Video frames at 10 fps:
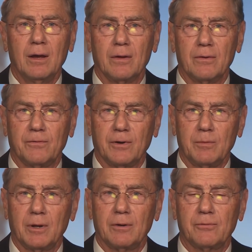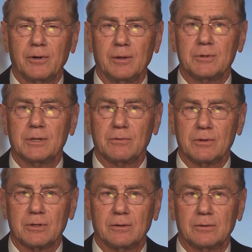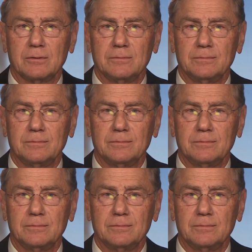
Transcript: of their fundamental freedoms as a result.